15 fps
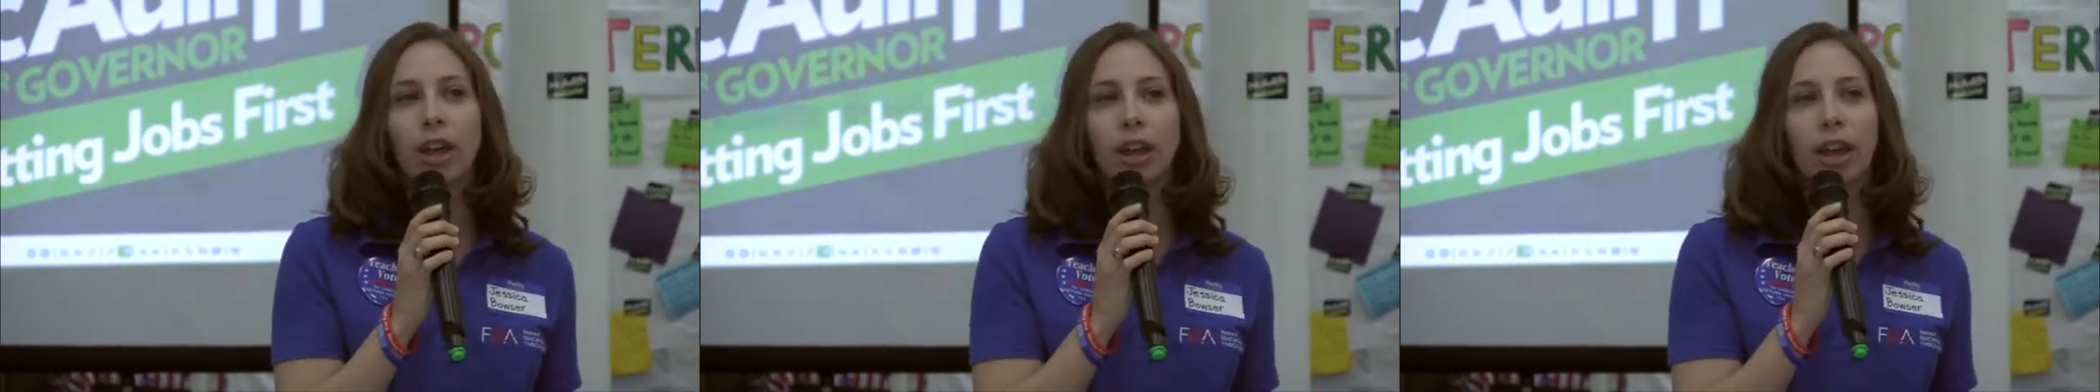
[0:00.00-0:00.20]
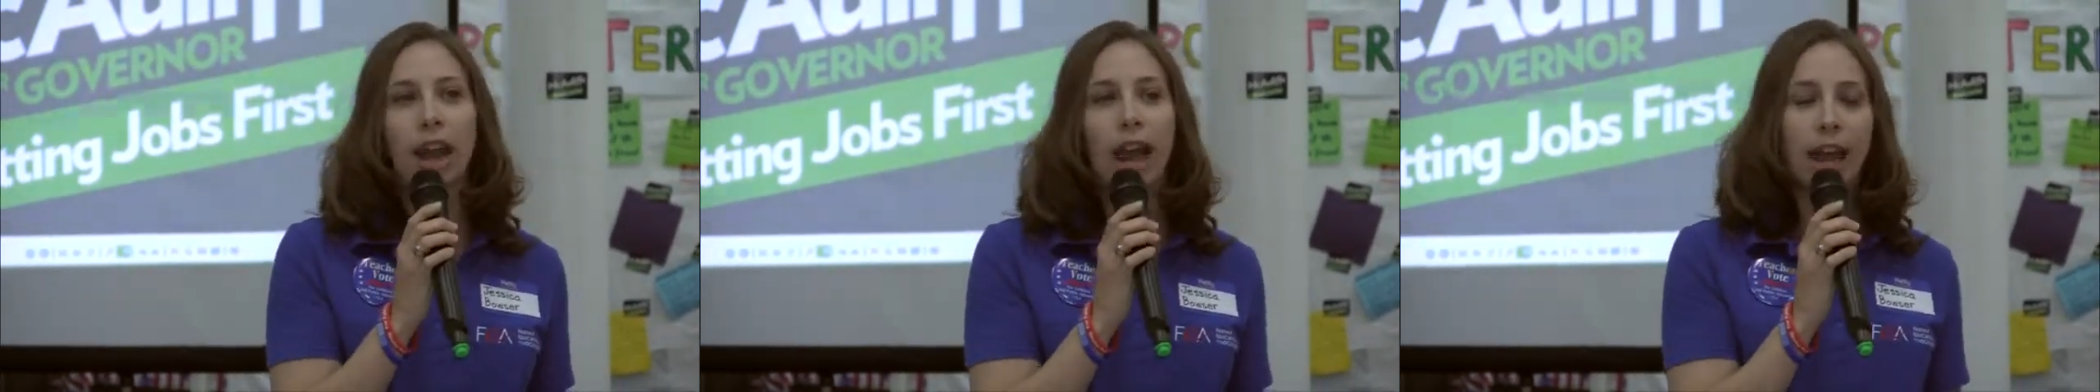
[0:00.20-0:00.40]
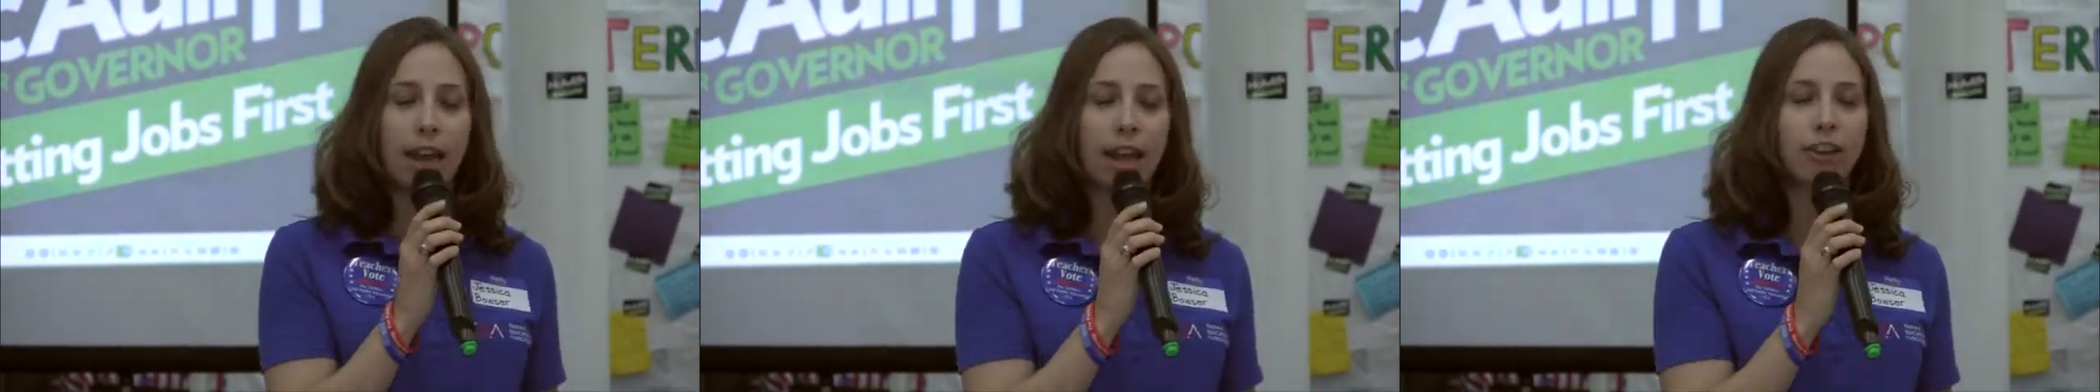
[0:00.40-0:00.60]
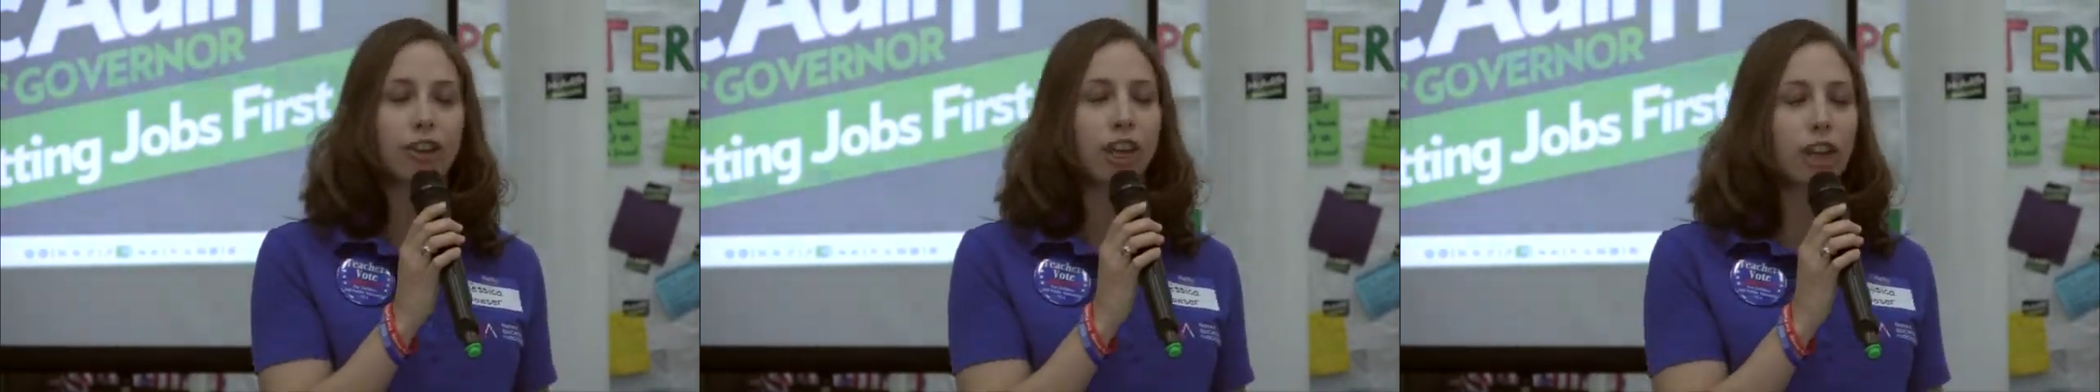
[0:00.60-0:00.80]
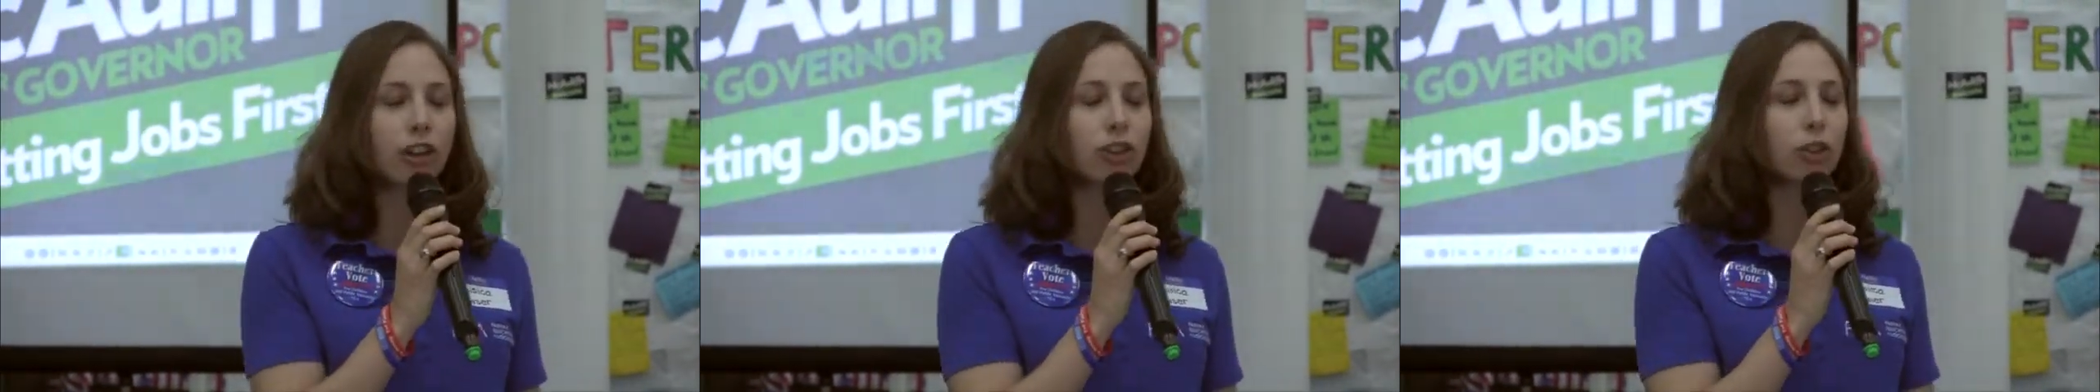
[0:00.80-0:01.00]
an
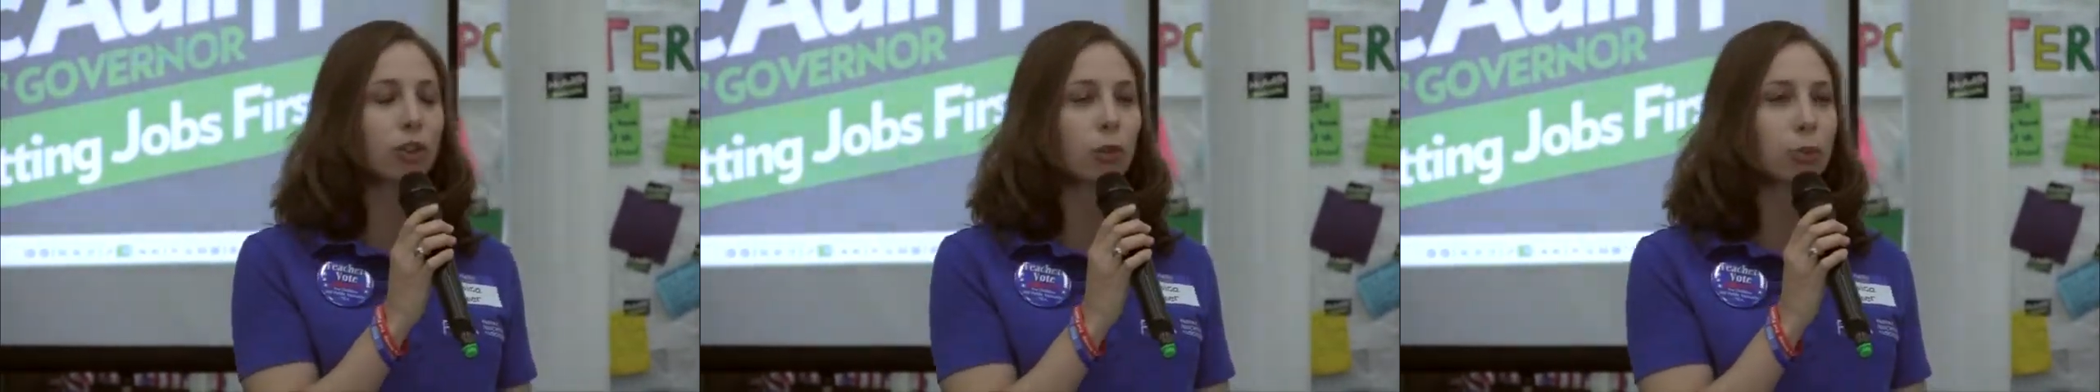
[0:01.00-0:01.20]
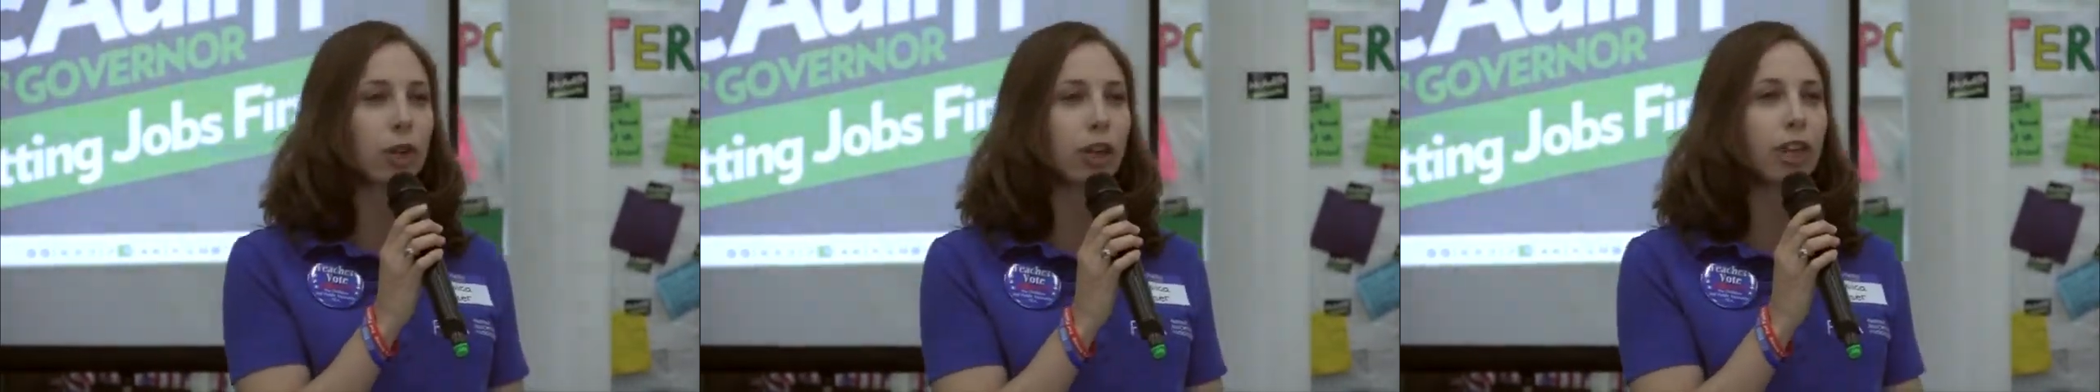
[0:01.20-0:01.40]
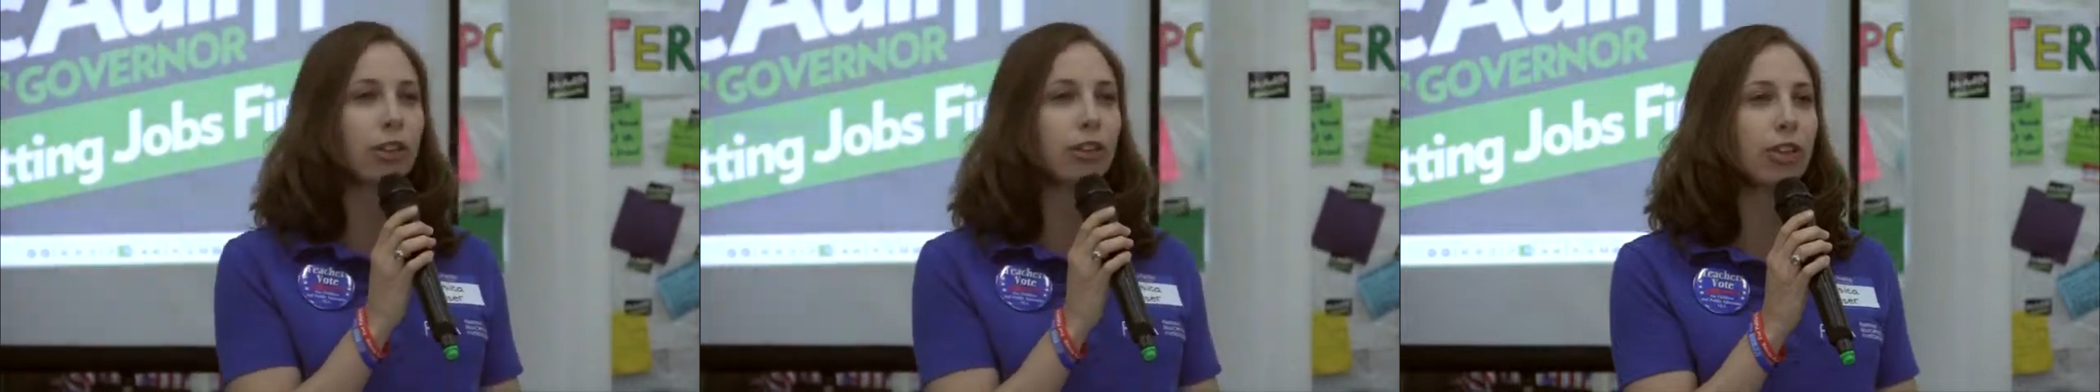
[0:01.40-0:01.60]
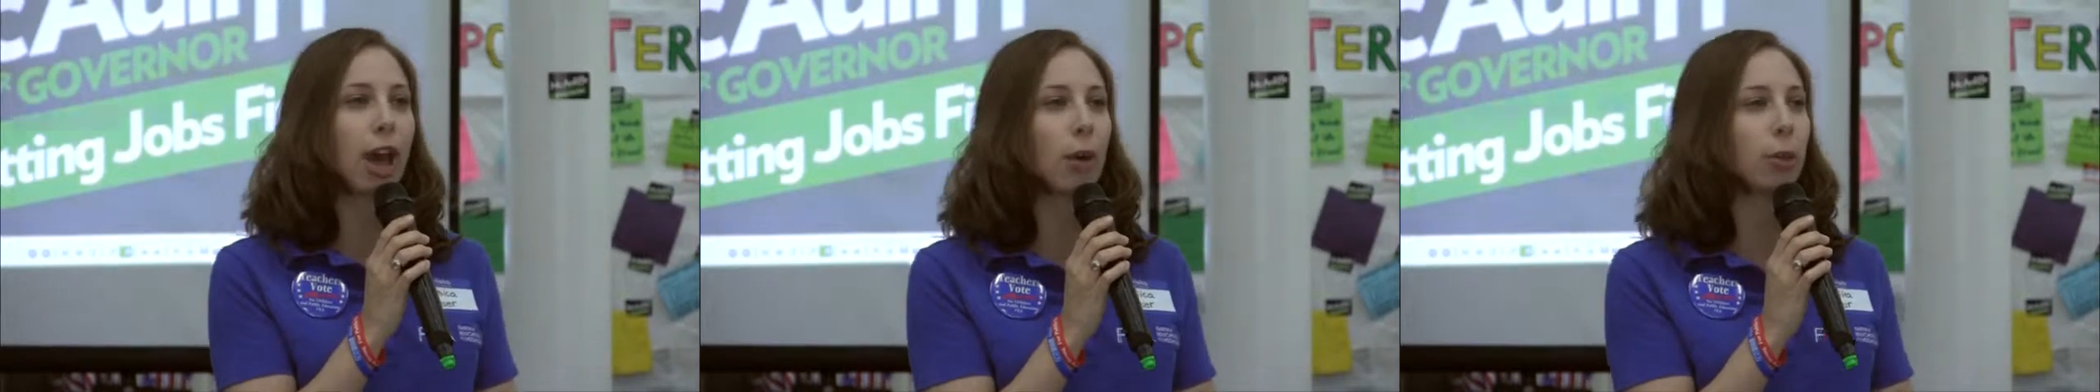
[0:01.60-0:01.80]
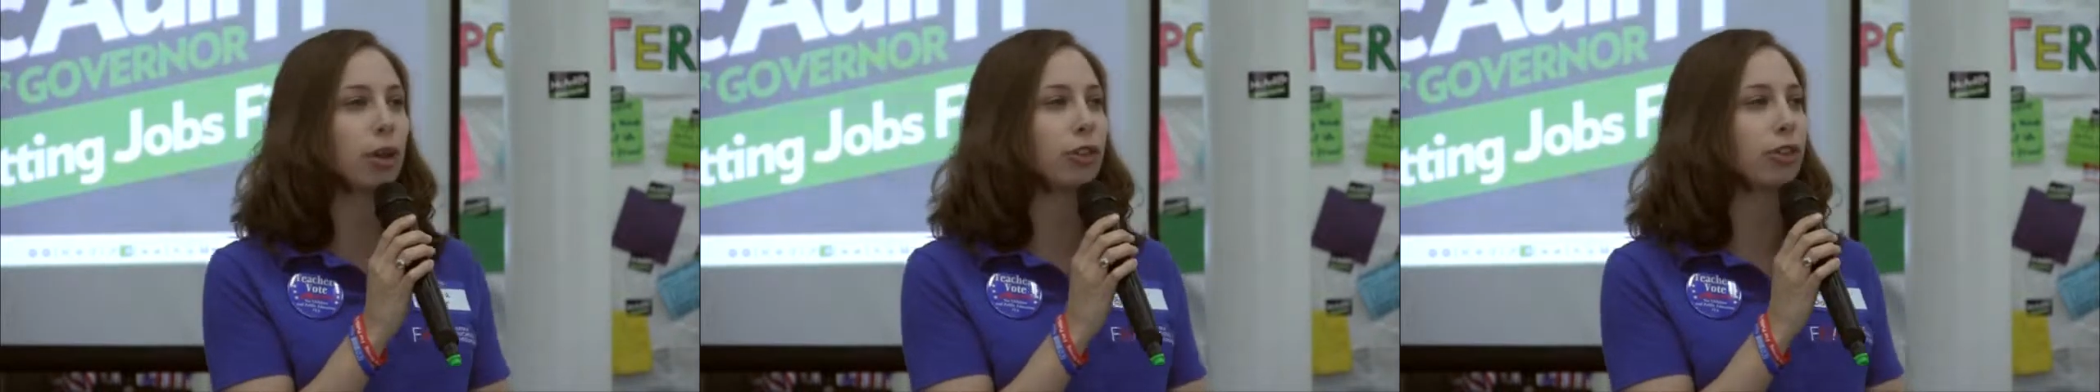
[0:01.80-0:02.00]
educational experience
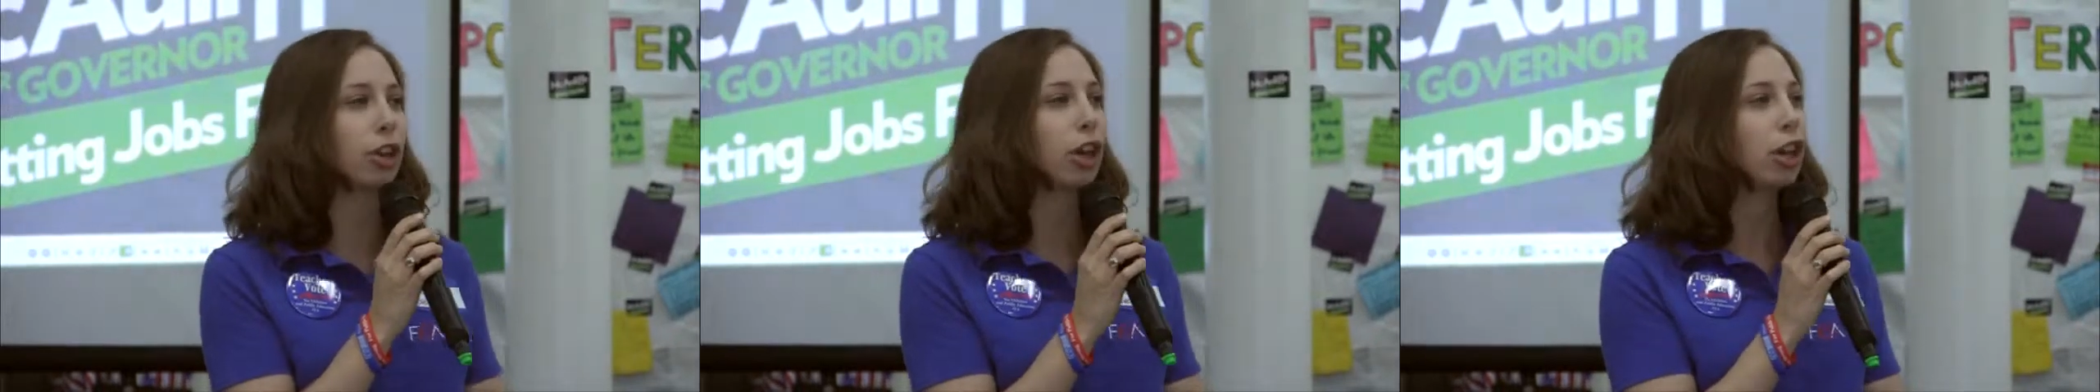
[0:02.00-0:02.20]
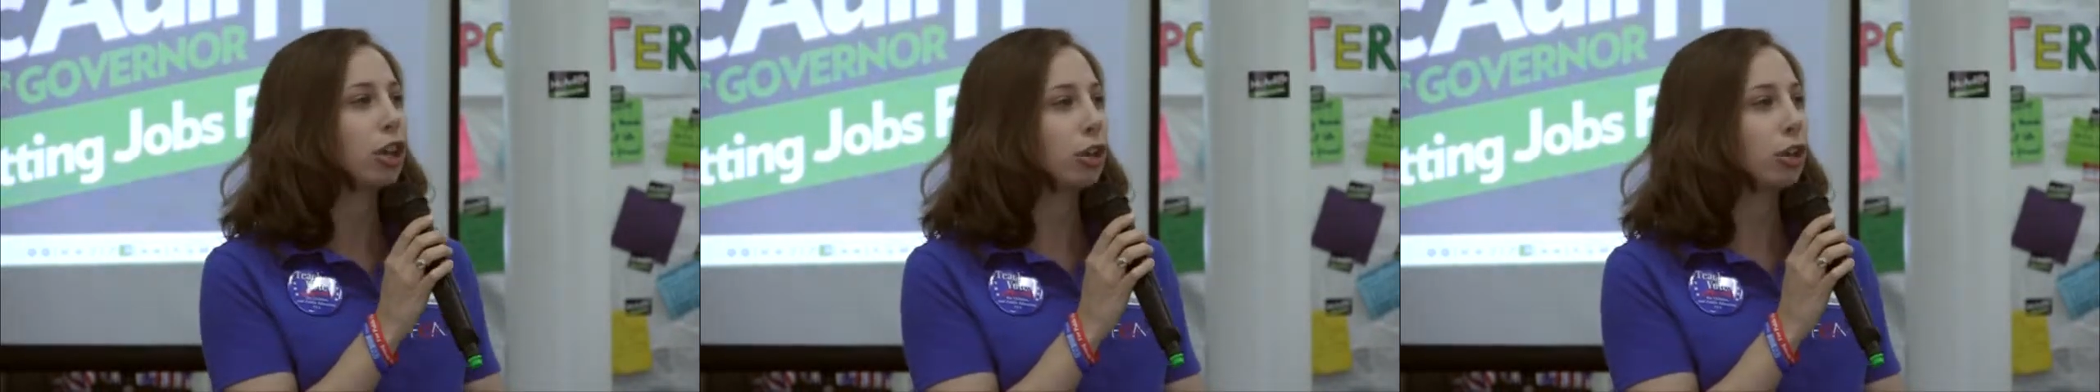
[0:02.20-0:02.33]
that was